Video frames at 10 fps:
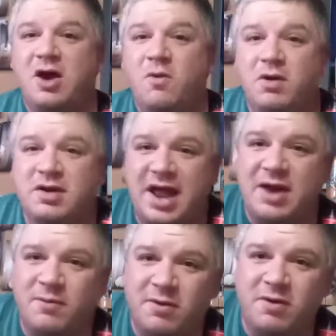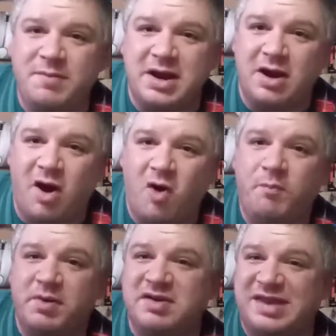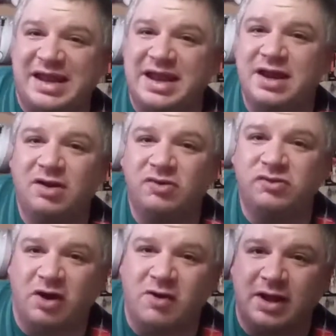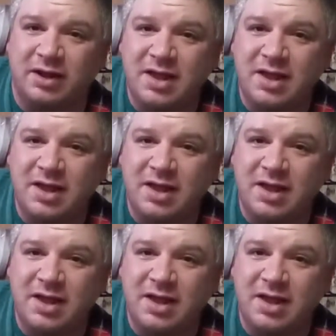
Tonight we're going to be in open D tuning.